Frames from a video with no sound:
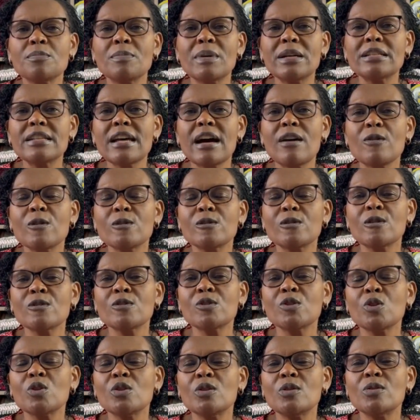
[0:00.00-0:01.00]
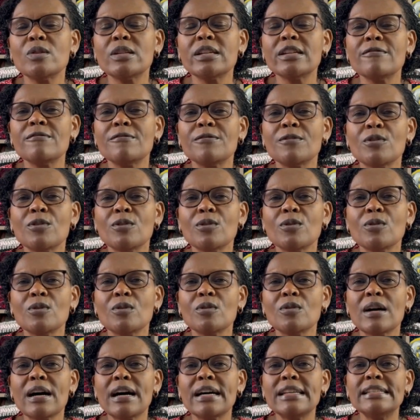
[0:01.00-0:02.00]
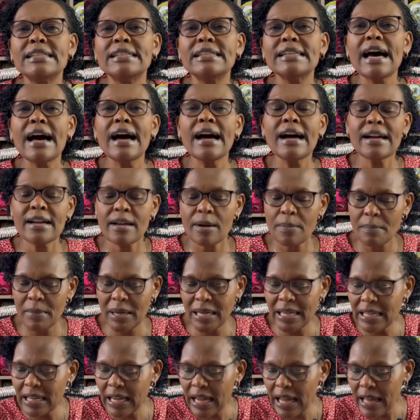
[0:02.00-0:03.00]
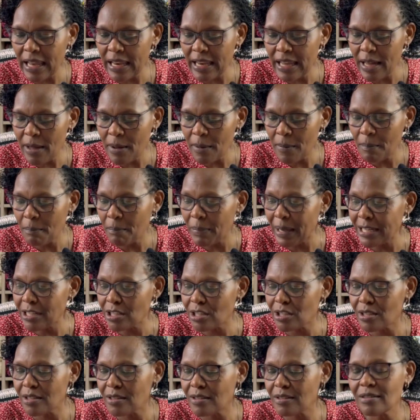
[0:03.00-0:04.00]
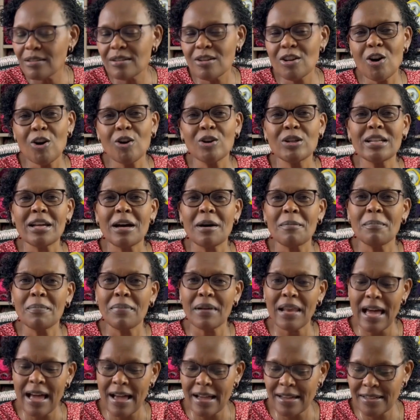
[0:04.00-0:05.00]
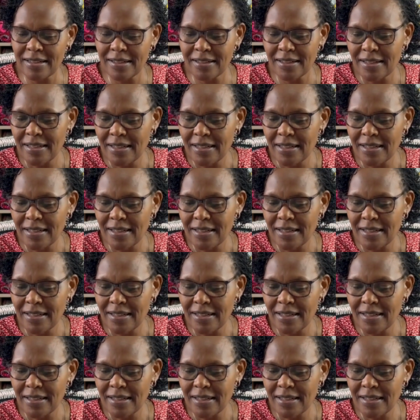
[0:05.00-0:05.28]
but I was also looking for a dark main color, but not a black,